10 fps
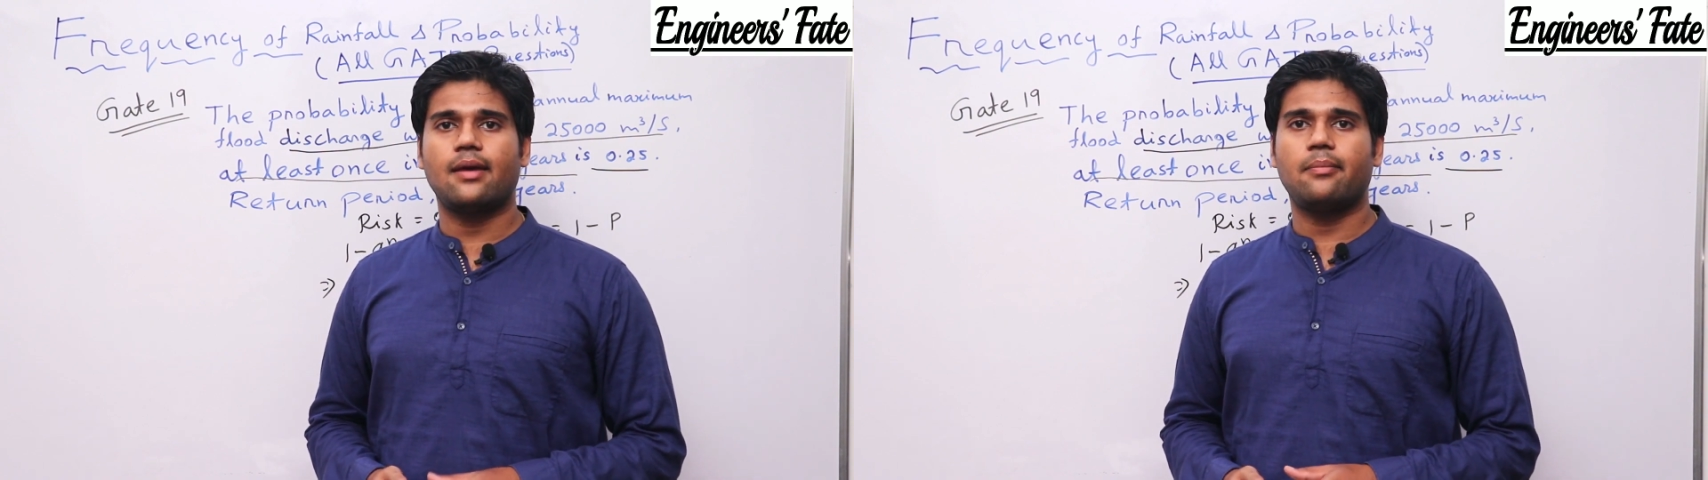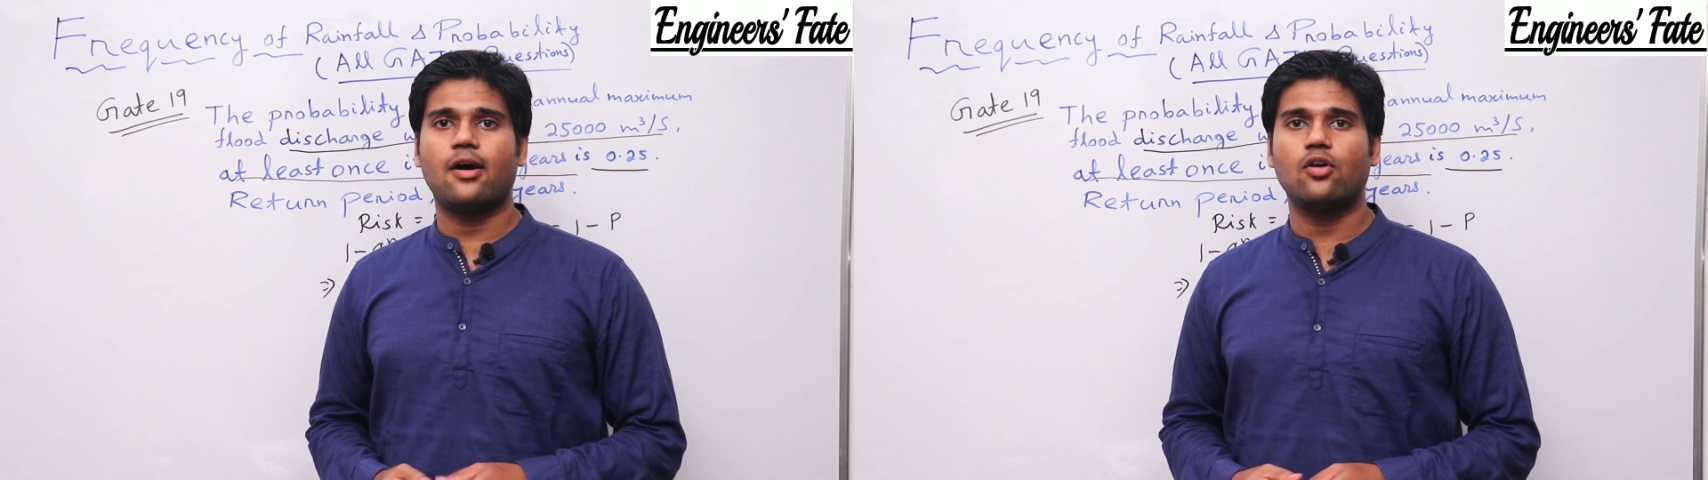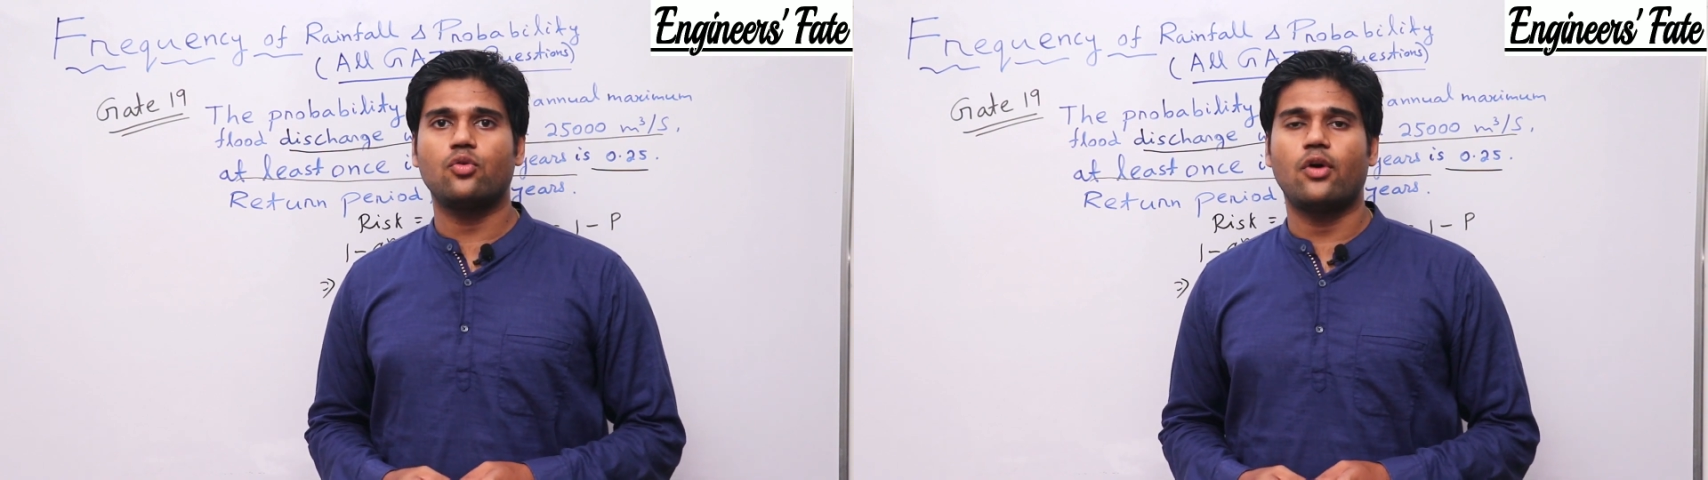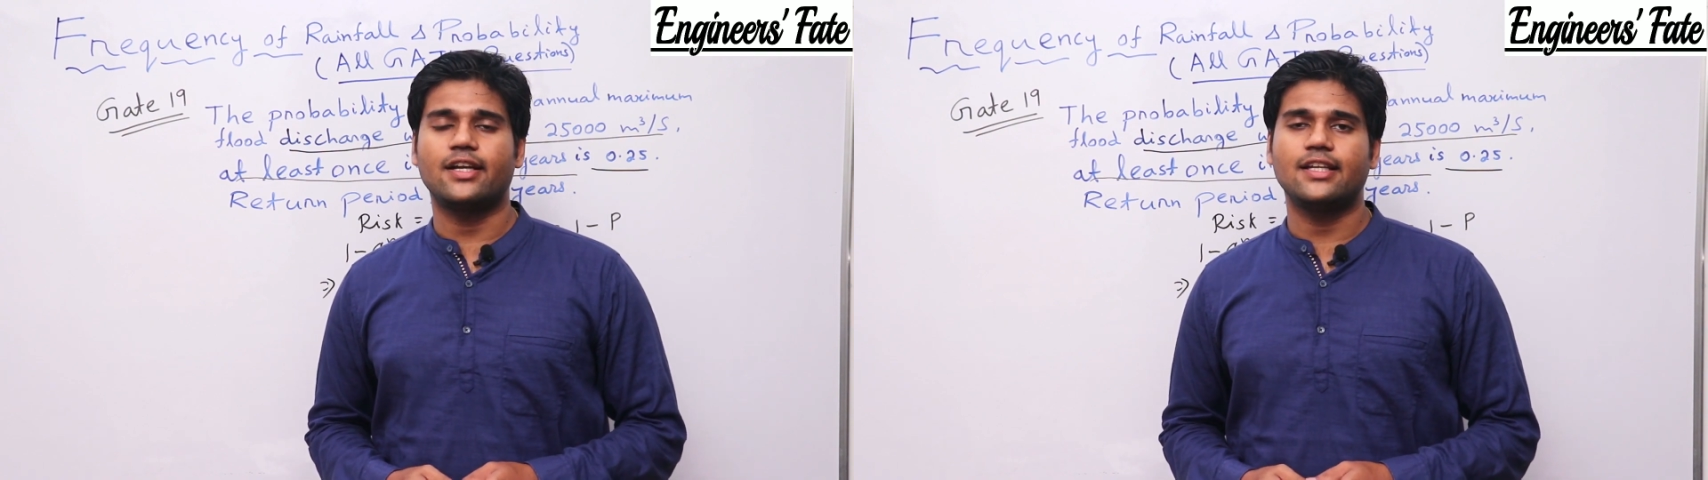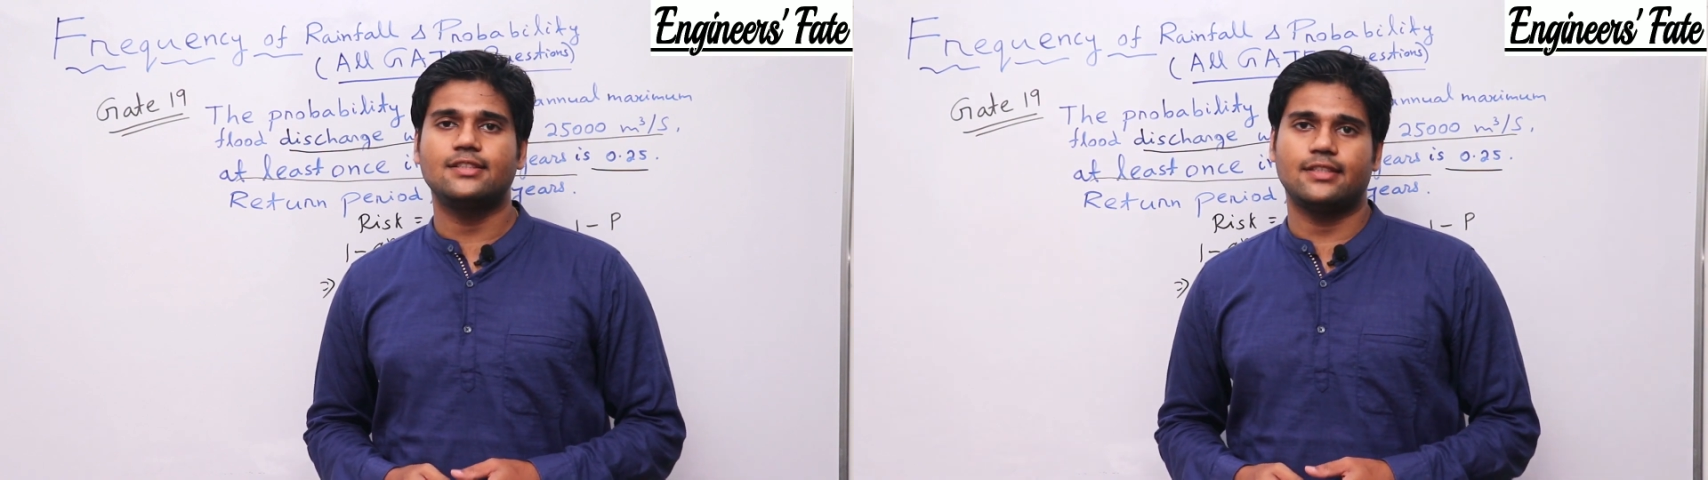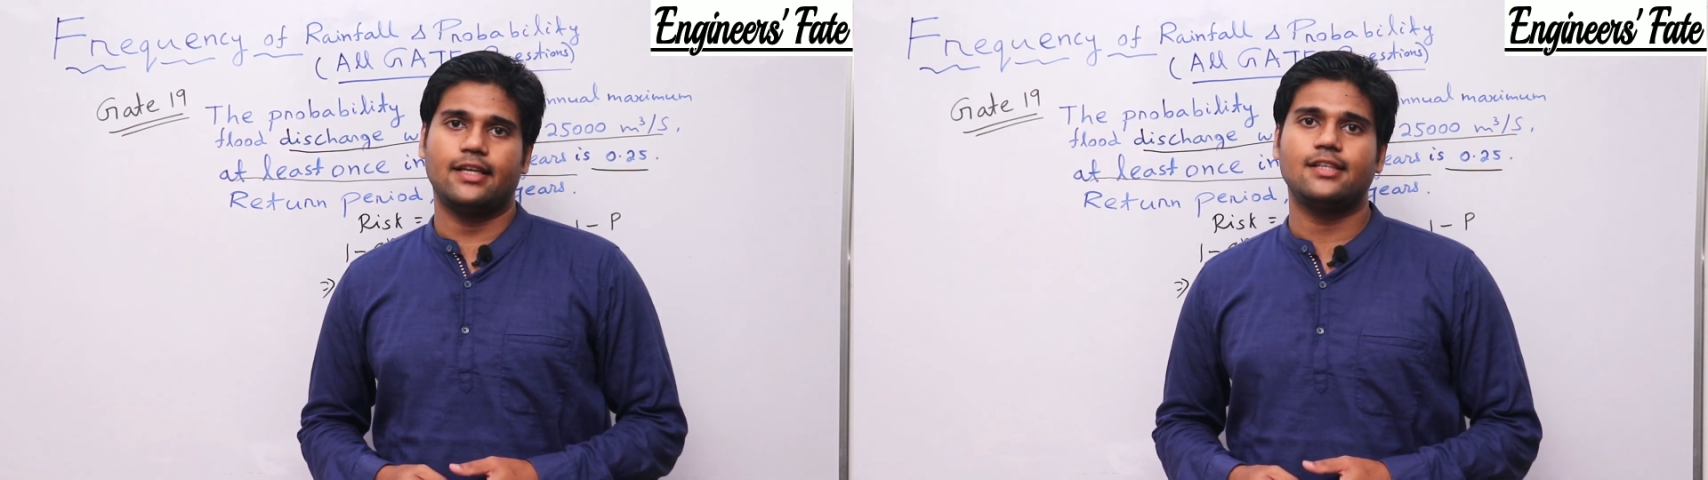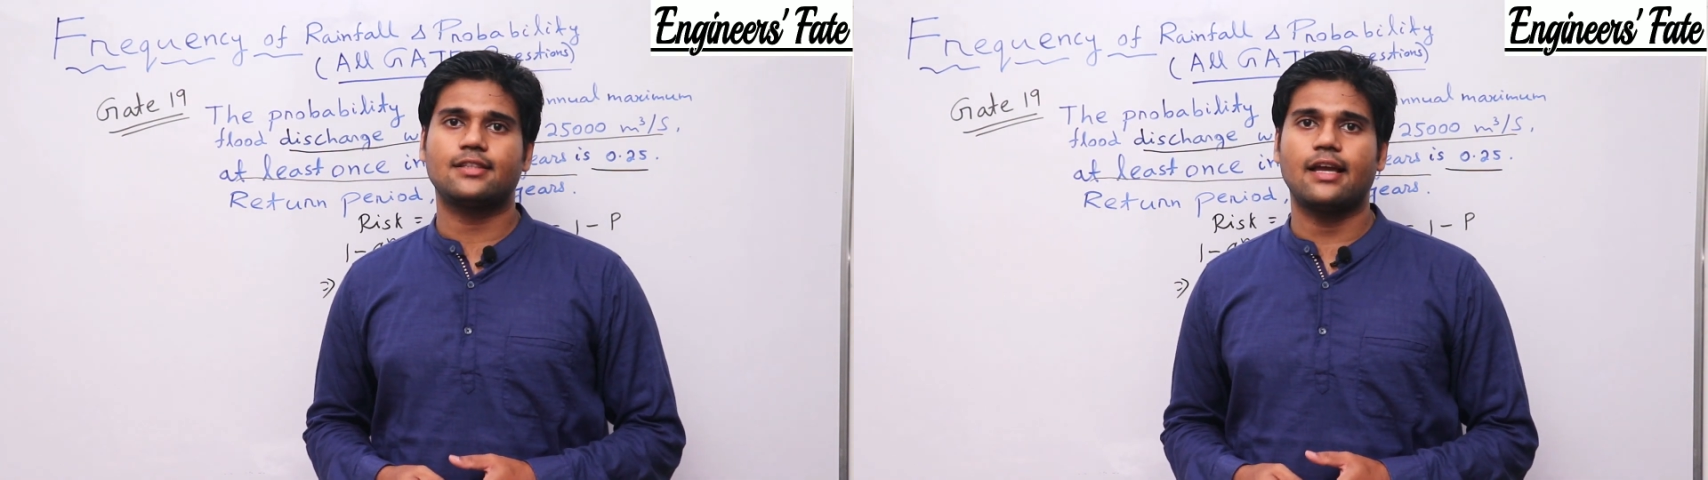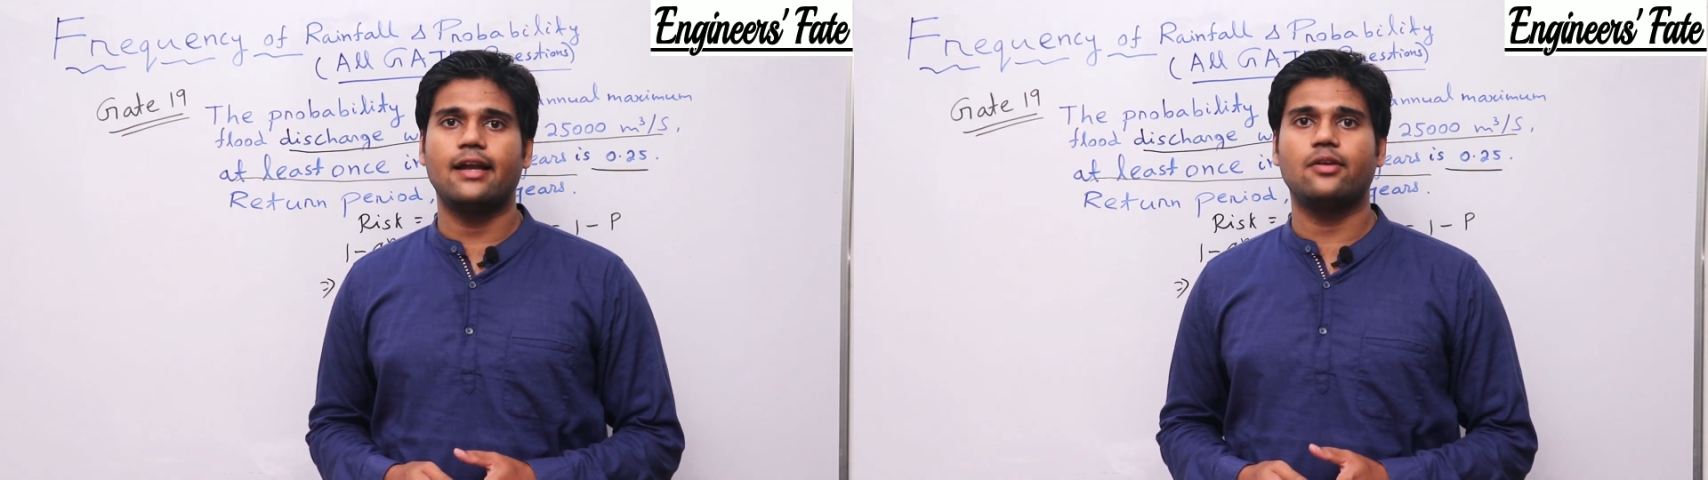about what is
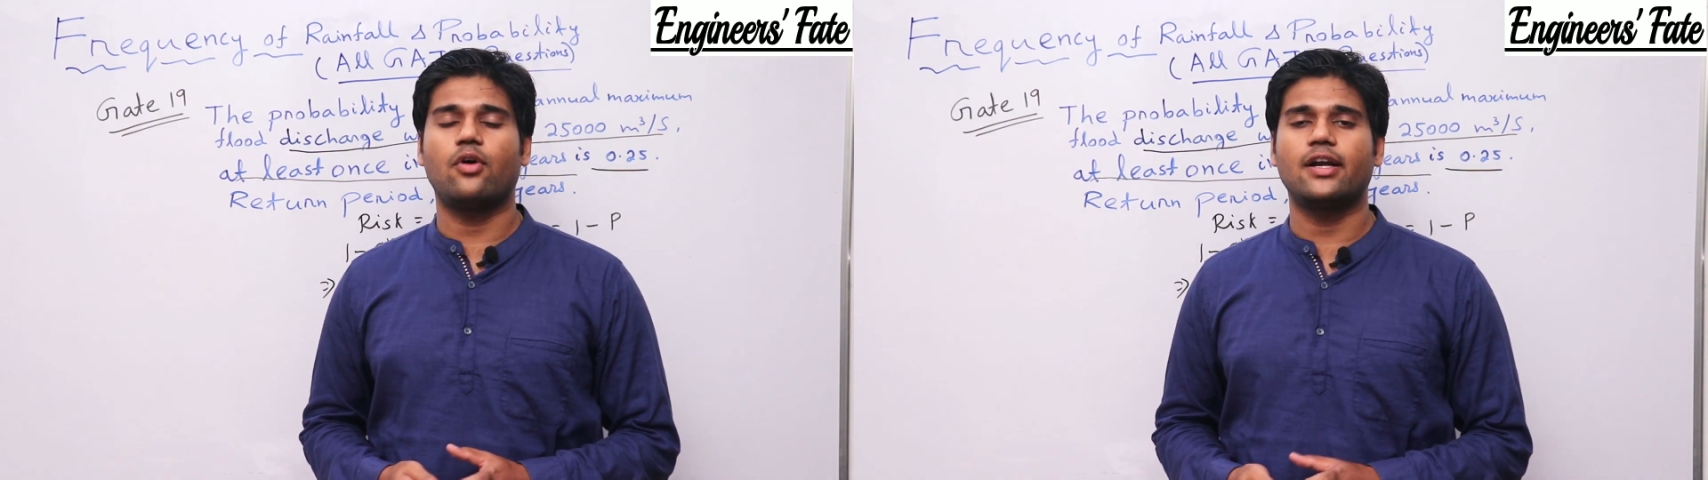risk and